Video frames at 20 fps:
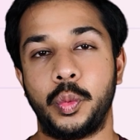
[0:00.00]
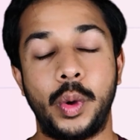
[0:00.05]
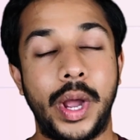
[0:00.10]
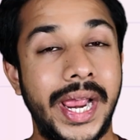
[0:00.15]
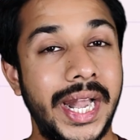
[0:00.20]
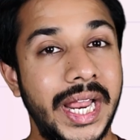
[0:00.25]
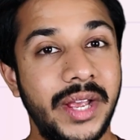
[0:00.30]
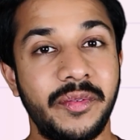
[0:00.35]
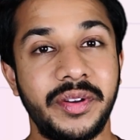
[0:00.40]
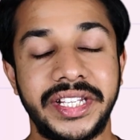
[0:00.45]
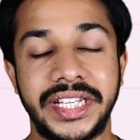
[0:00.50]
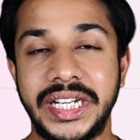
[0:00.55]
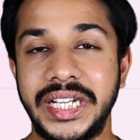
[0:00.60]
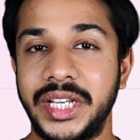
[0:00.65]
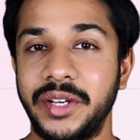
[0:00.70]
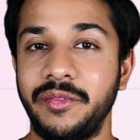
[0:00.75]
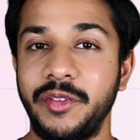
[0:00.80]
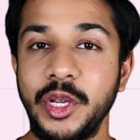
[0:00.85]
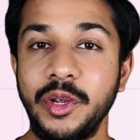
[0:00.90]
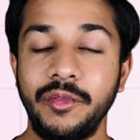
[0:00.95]
While I was
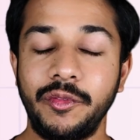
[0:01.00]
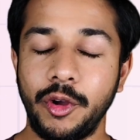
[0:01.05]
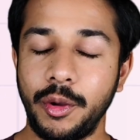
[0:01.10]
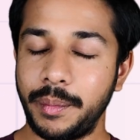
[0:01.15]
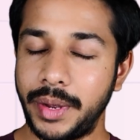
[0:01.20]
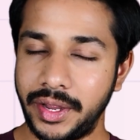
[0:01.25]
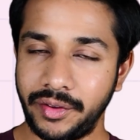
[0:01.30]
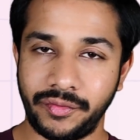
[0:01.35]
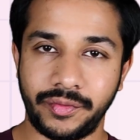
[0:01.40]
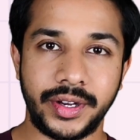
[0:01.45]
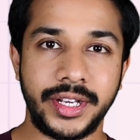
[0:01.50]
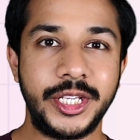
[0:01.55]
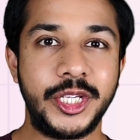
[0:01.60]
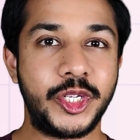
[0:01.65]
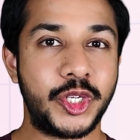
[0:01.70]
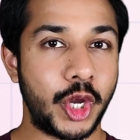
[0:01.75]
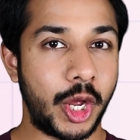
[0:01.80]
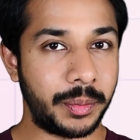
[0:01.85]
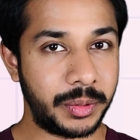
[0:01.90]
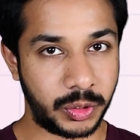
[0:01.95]
interviewing for my
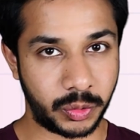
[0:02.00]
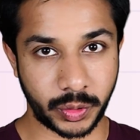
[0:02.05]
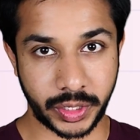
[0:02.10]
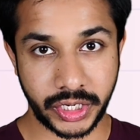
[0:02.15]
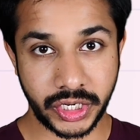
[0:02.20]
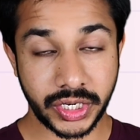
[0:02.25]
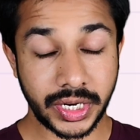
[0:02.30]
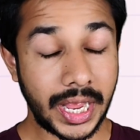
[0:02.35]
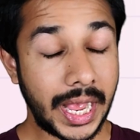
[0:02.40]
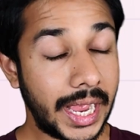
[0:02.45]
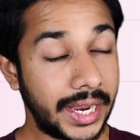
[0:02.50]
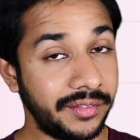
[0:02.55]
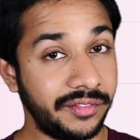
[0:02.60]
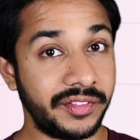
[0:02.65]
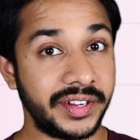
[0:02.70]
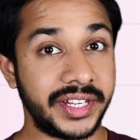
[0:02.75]
first job switch, I